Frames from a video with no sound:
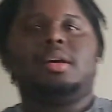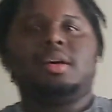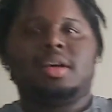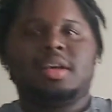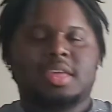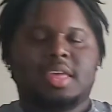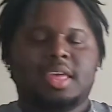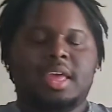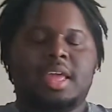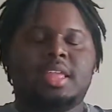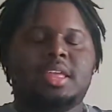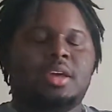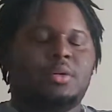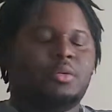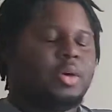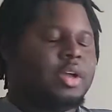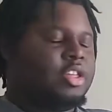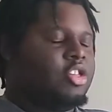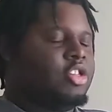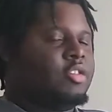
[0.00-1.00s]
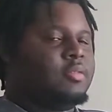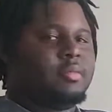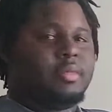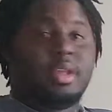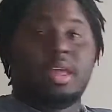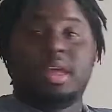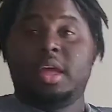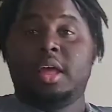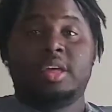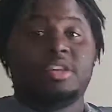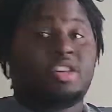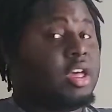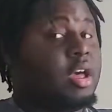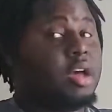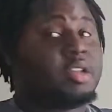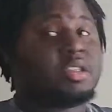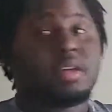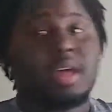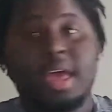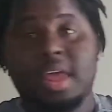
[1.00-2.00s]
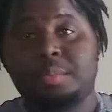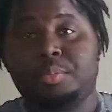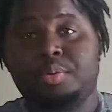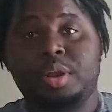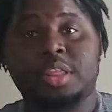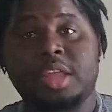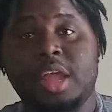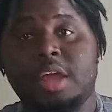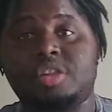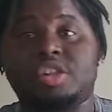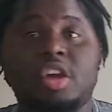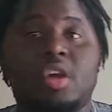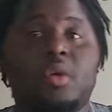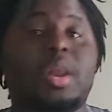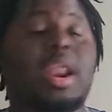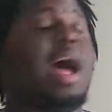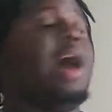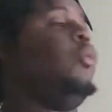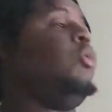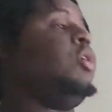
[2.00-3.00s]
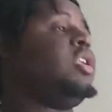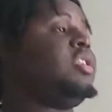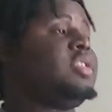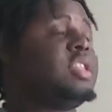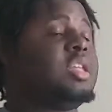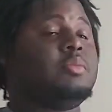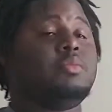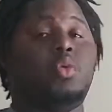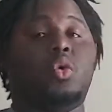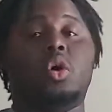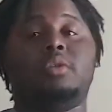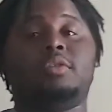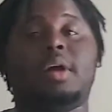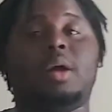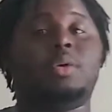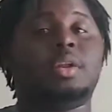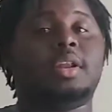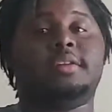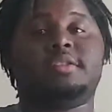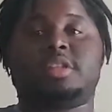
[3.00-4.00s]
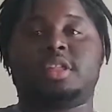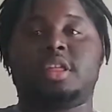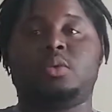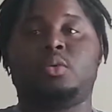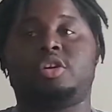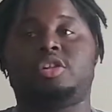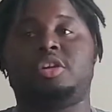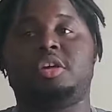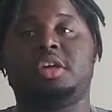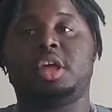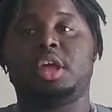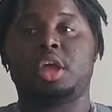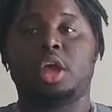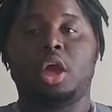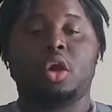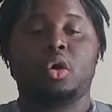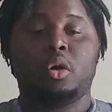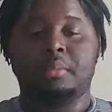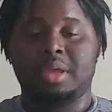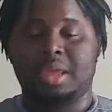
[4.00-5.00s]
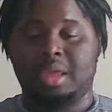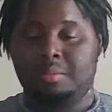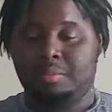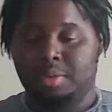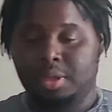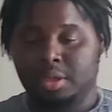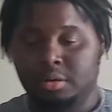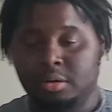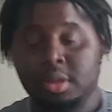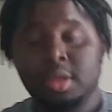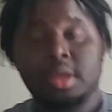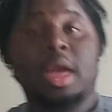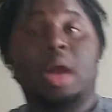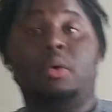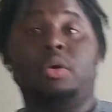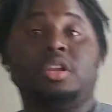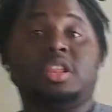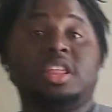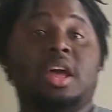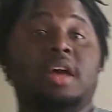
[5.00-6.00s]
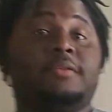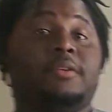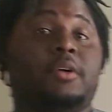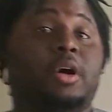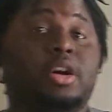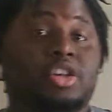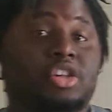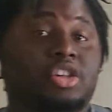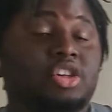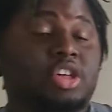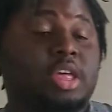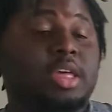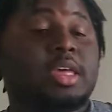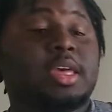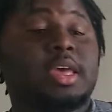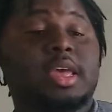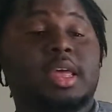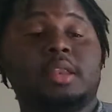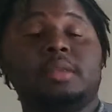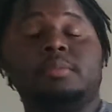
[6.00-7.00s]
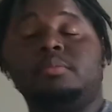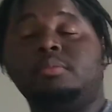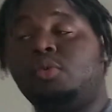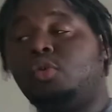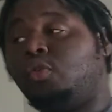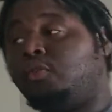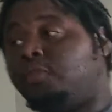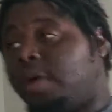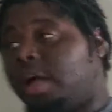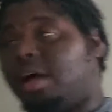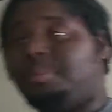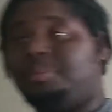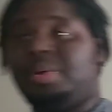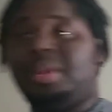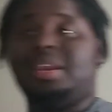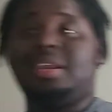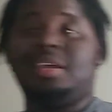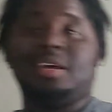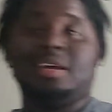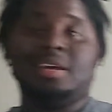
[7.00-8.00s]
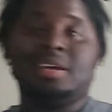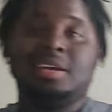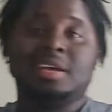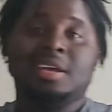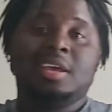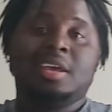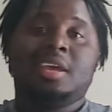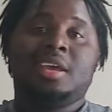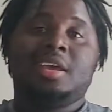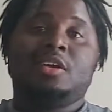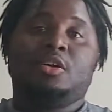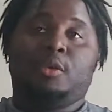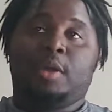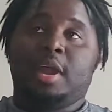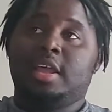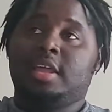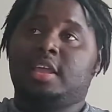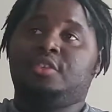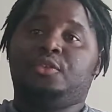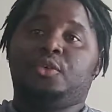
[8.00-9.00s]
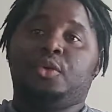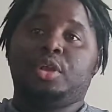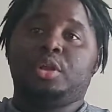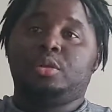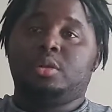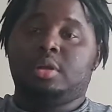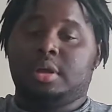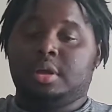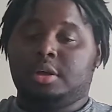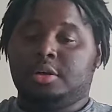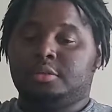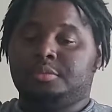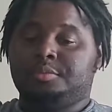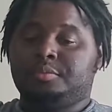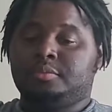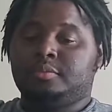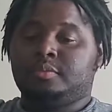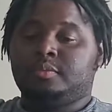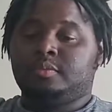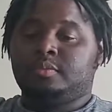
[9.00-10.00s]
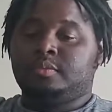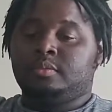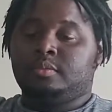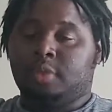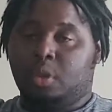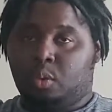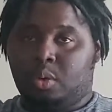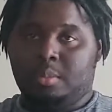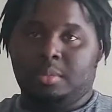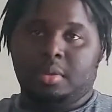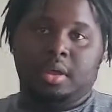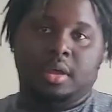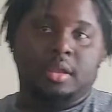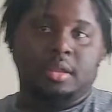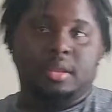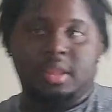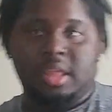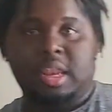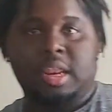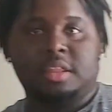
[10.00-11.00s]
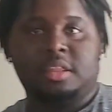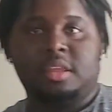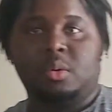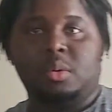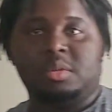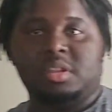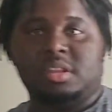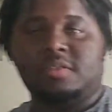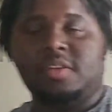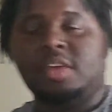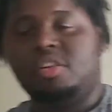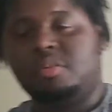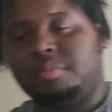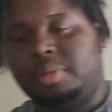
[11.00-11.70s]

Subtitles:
Kenya, which she also had a pretty nice showing. I want to see more of her. I would love to see where she can go and be built. I want to see how far she can move up in the rankings for, you know, the NXT Women's Division.